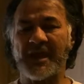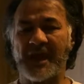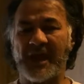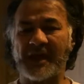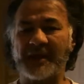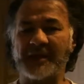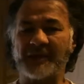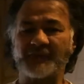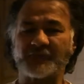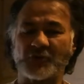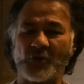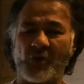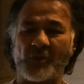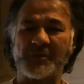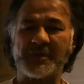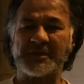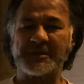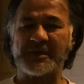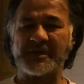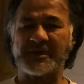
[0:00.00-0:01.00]
And if so
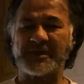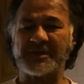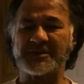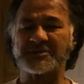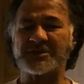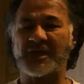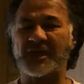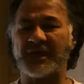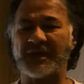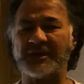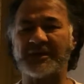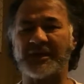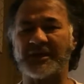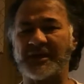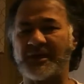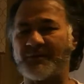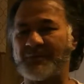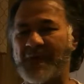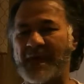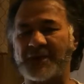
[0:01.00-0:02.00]
be the case, Indian
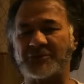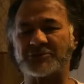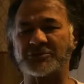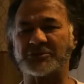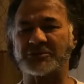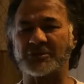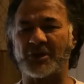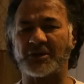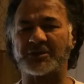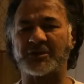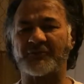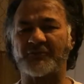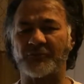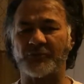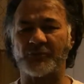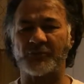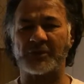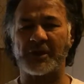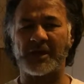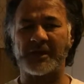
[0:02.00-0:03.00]
and Blacks should not have
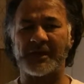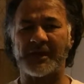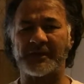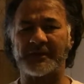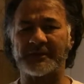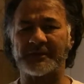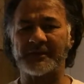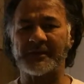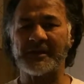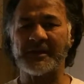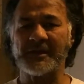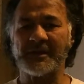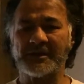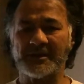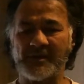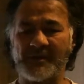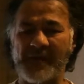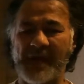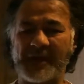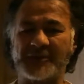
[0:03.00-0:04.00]
ruled Guyana.
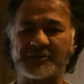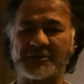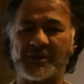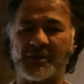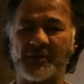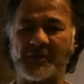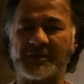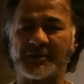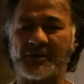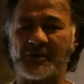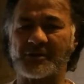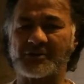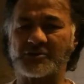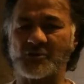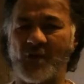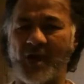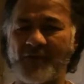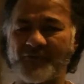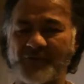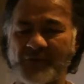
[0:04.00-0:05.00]
The Blacks should have returned
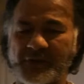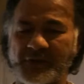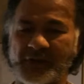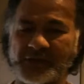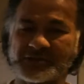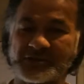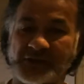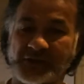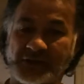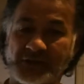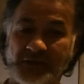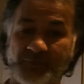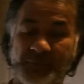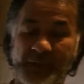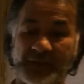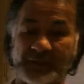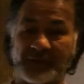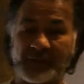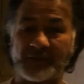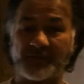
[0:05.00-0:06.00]
to Africa as an
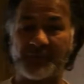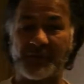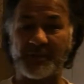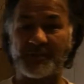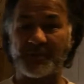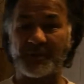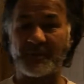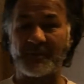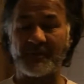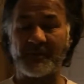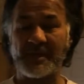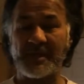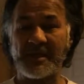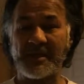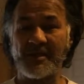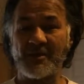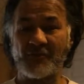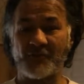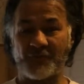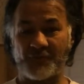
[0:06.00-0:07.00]
independent people,
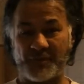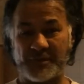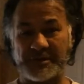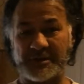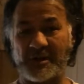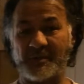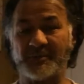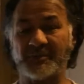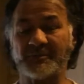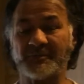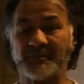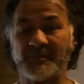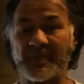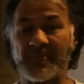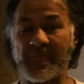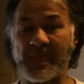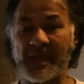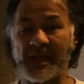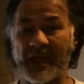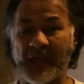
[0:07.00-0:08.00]
freedom,
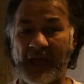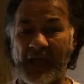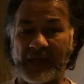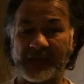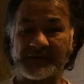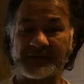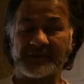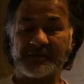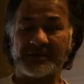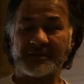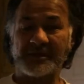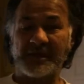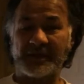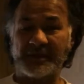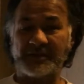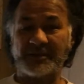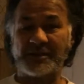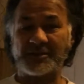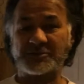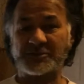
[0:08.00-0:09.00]
and the
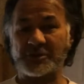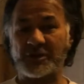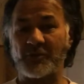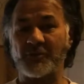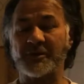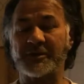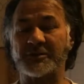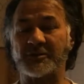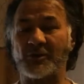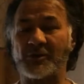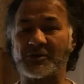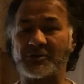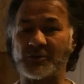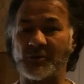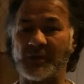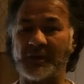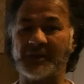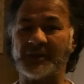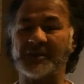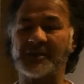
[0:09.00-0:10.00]
Indians should have returned
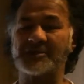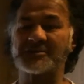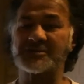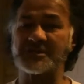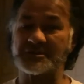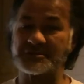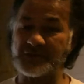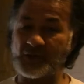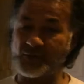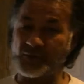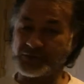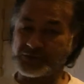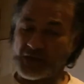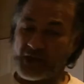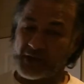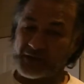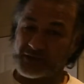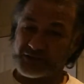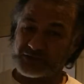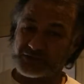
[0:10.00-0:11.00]
to India since there was
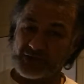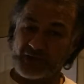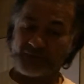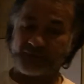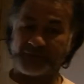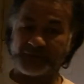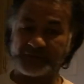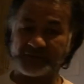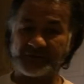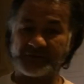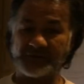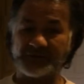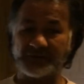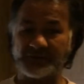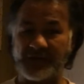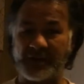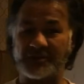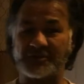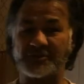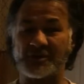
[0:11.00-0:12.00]
higher servant,
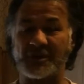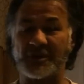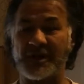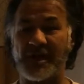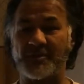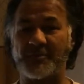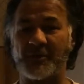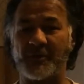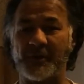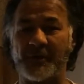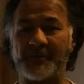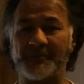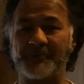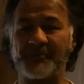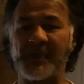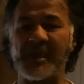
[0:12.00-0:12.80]
indentured laborer.